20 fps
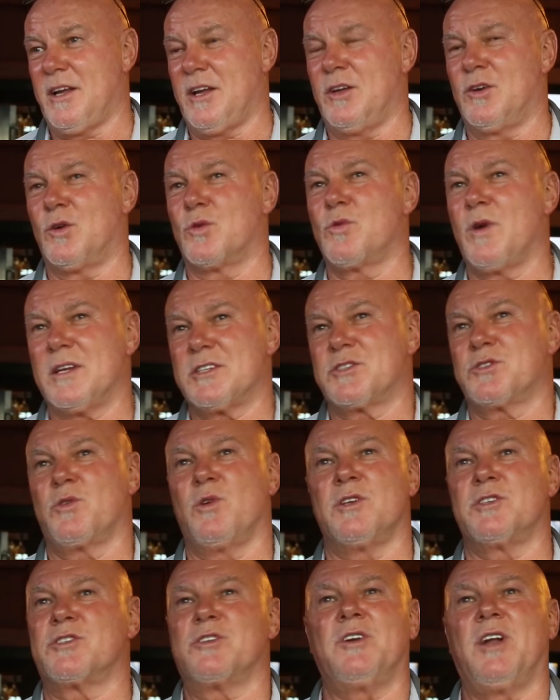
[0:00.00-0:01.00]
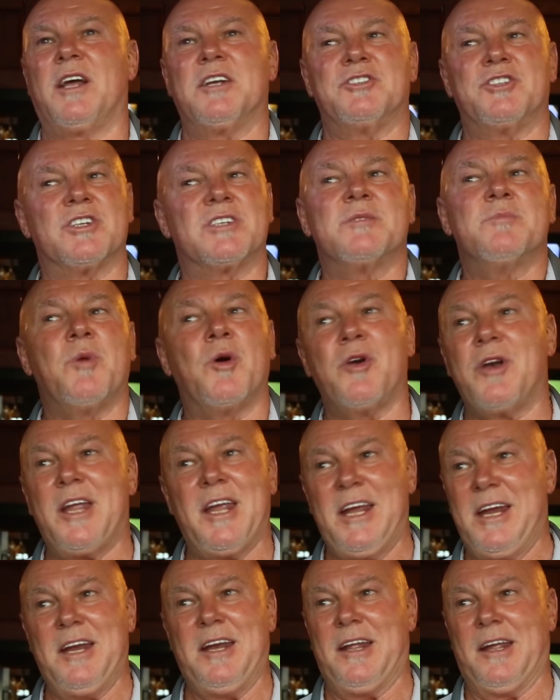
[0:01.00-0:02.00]
You know, restaurants are not just about
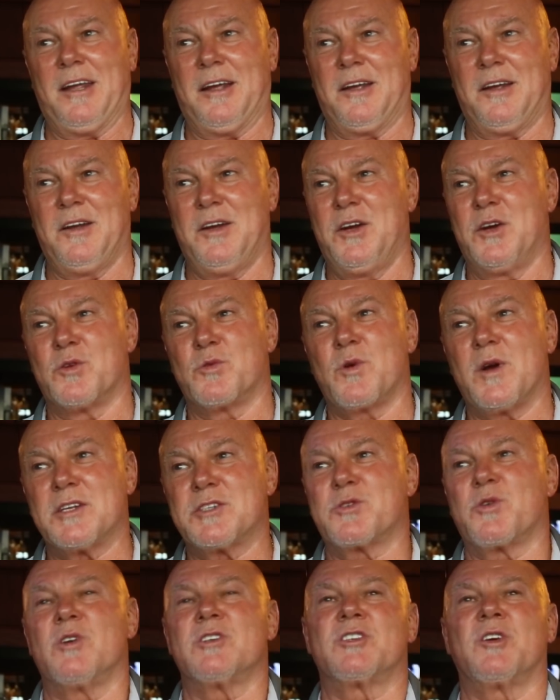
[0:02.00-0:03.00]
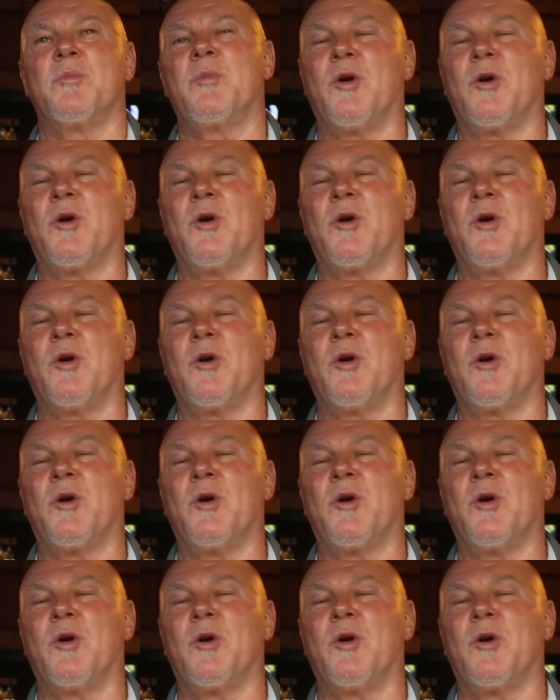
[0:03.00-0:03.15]
eating. Restaurants are